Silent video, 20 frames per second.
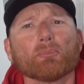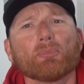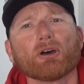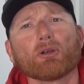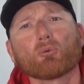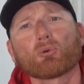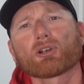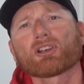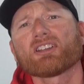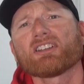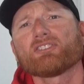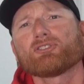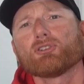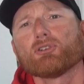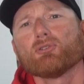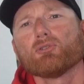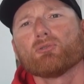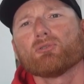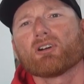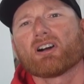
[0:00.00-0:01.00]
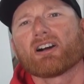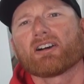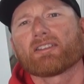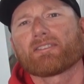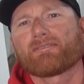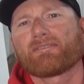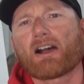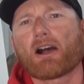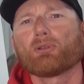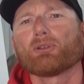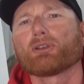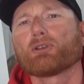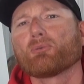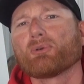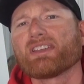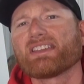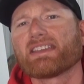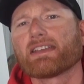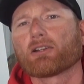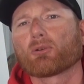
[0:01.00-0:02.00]
But we're going to do, the following
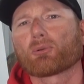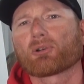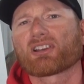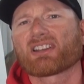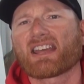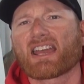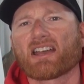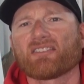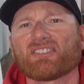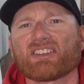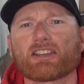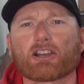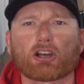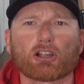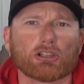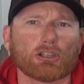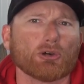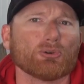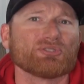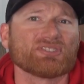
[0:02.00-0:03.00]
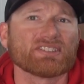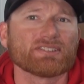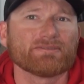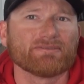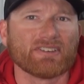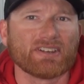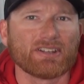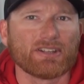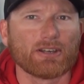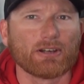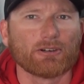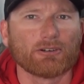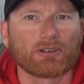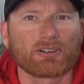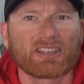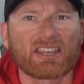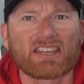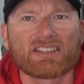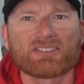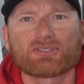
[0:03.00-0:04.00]
week here, we're going to have a closing video,
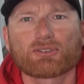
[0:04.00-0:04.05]
okay?